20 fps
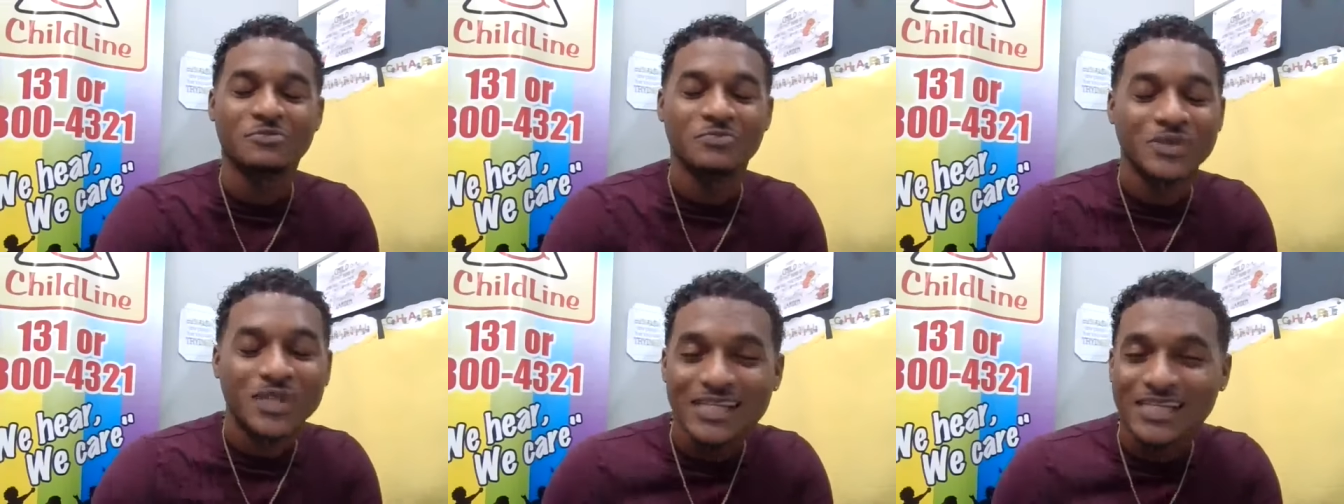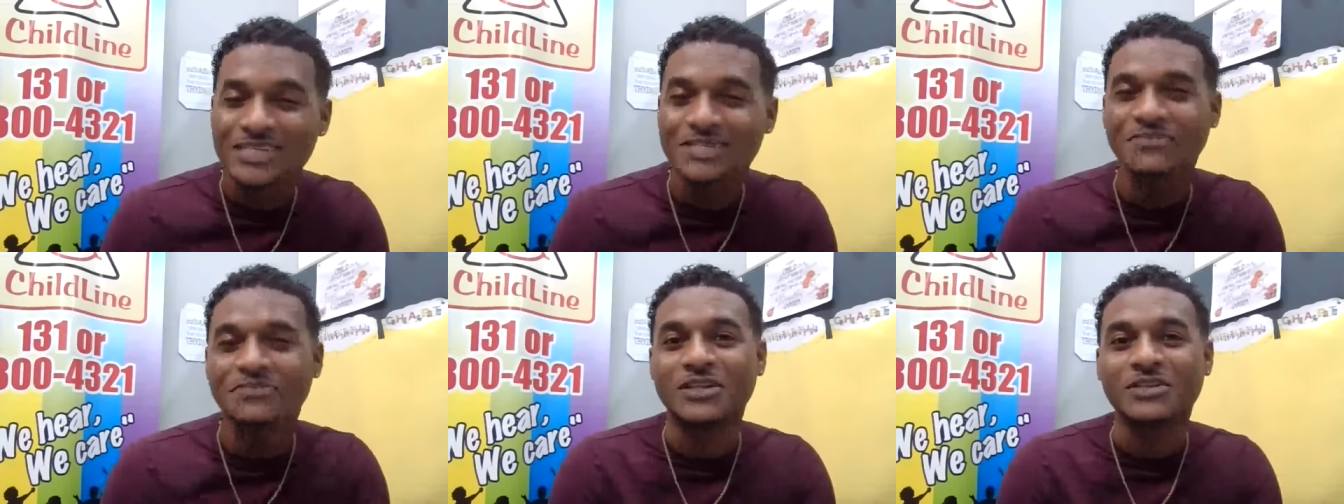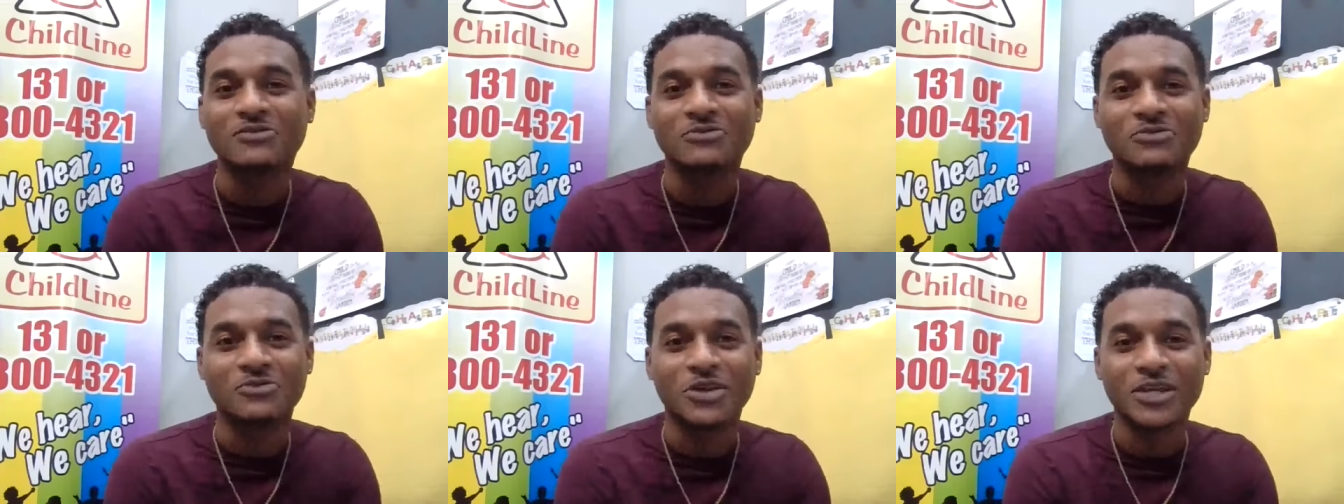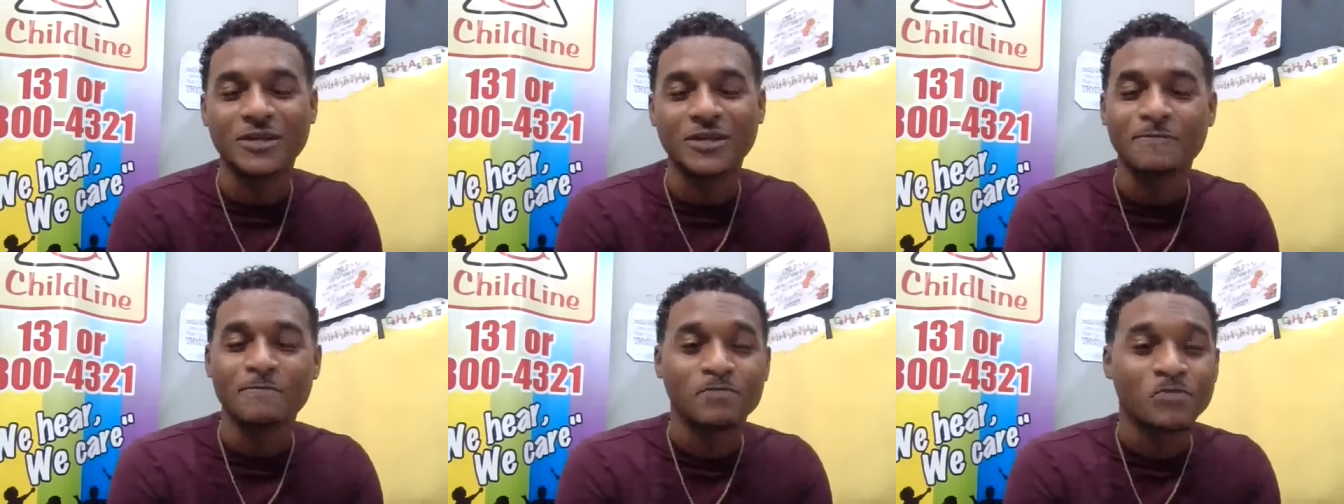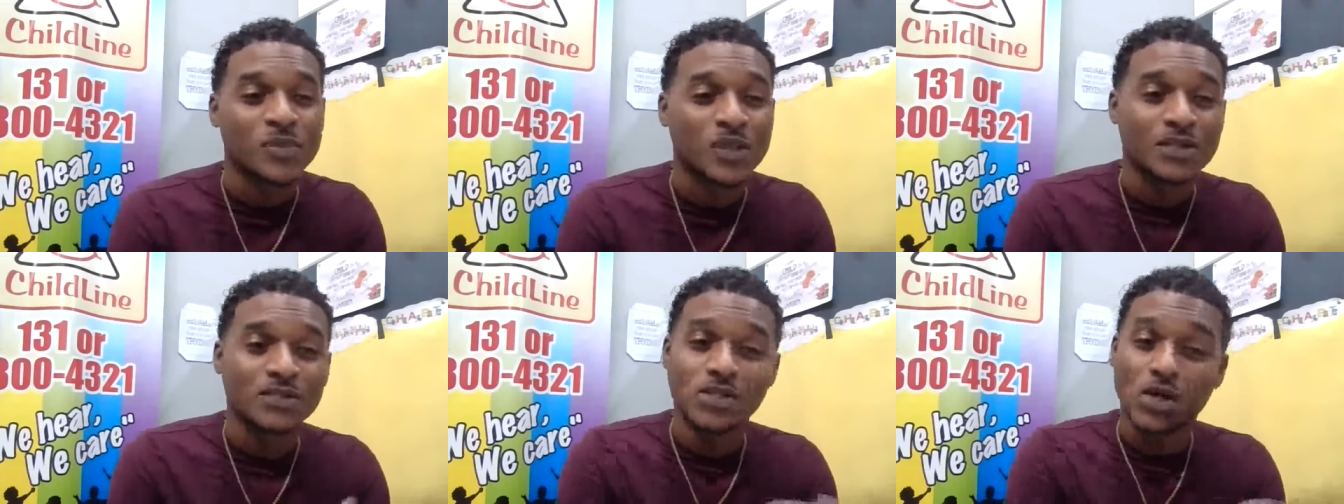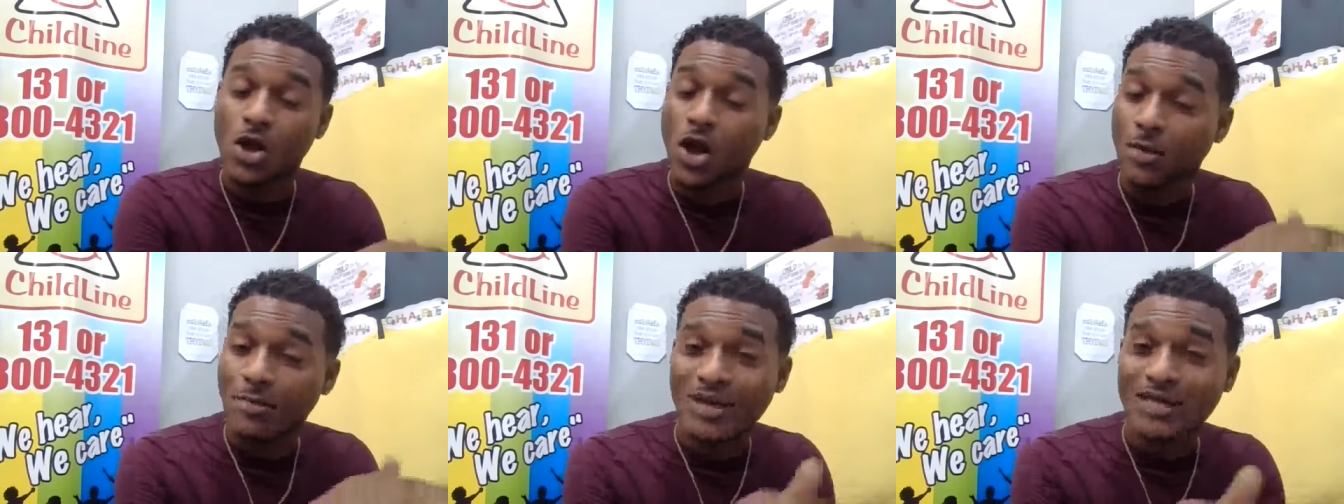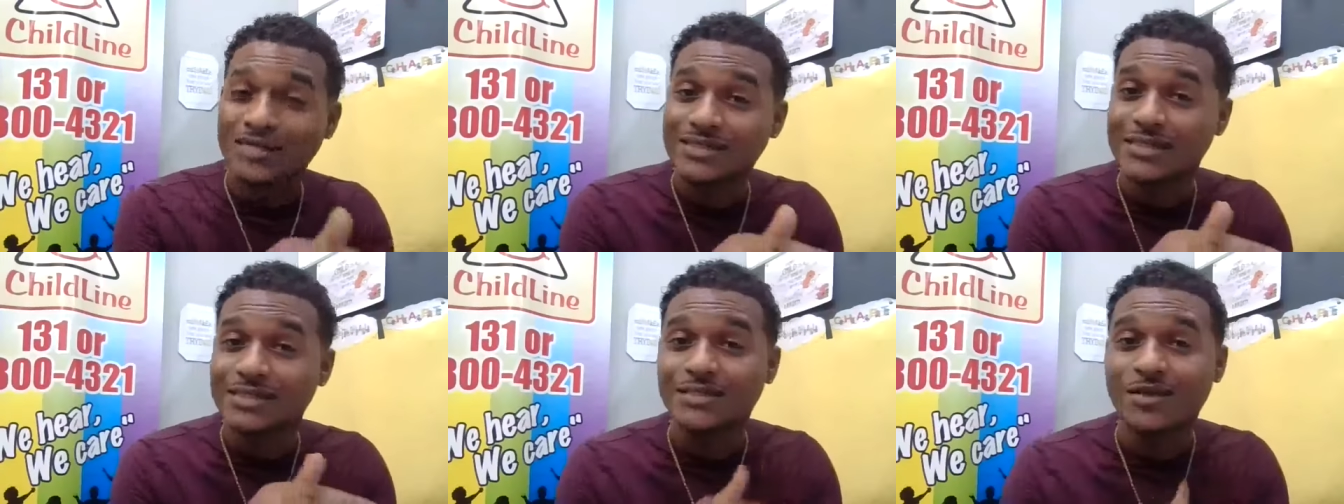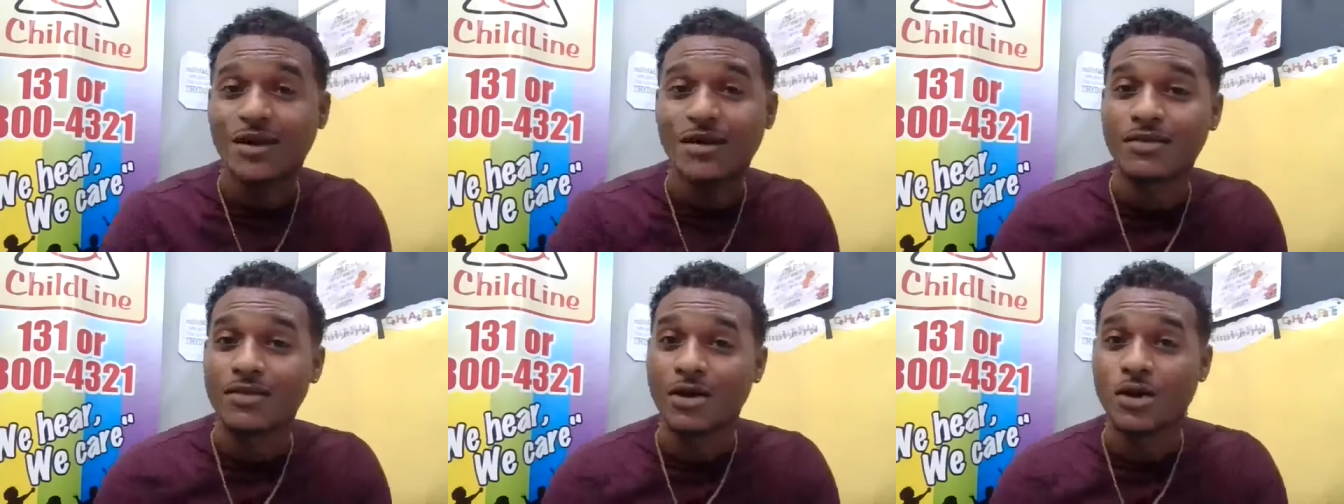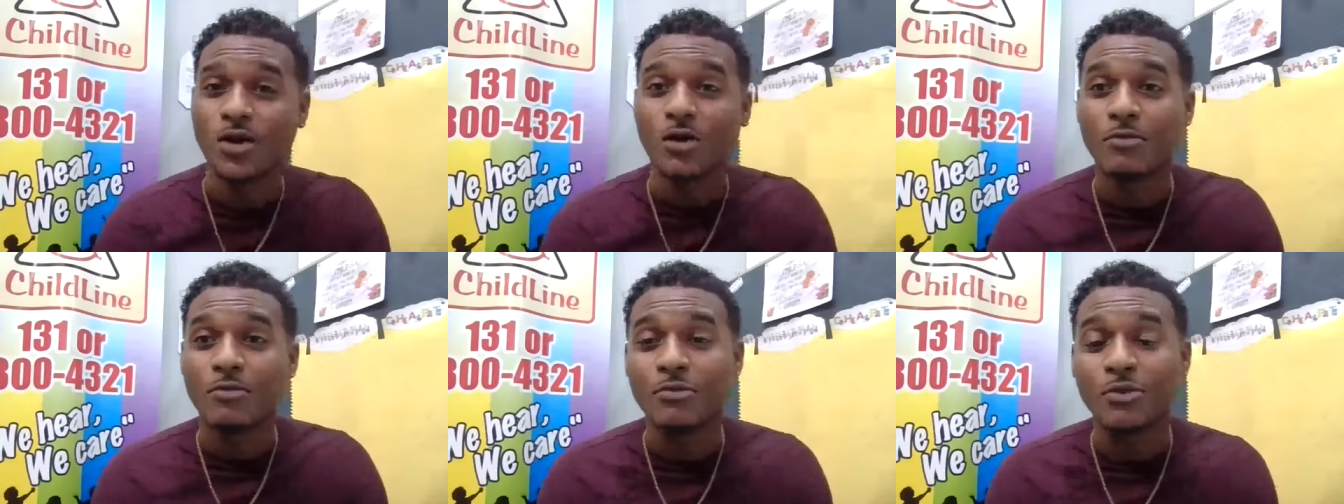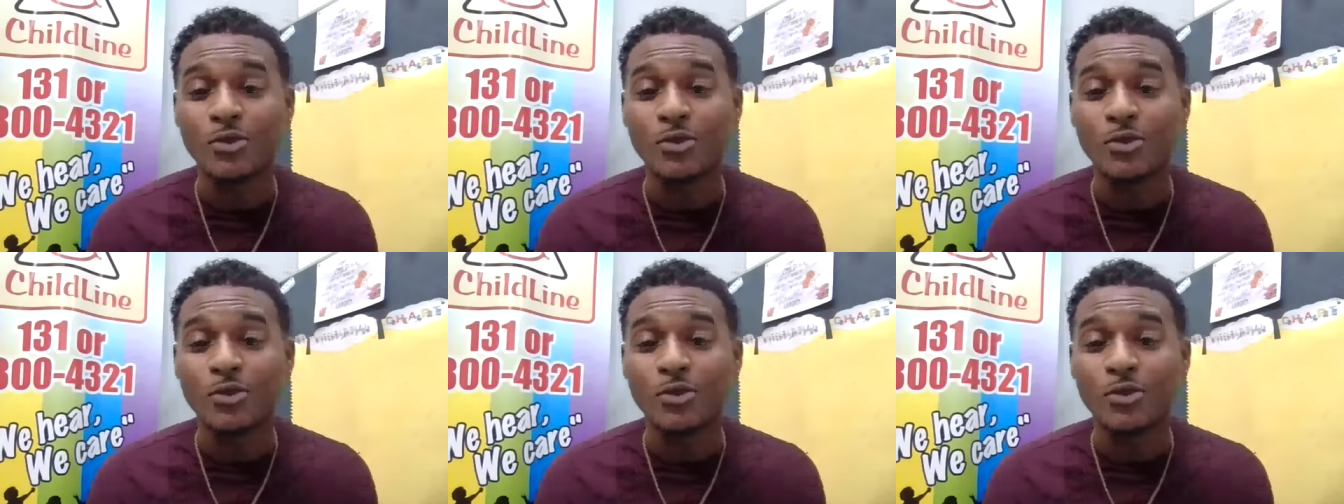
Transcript: please feel free to comment it under our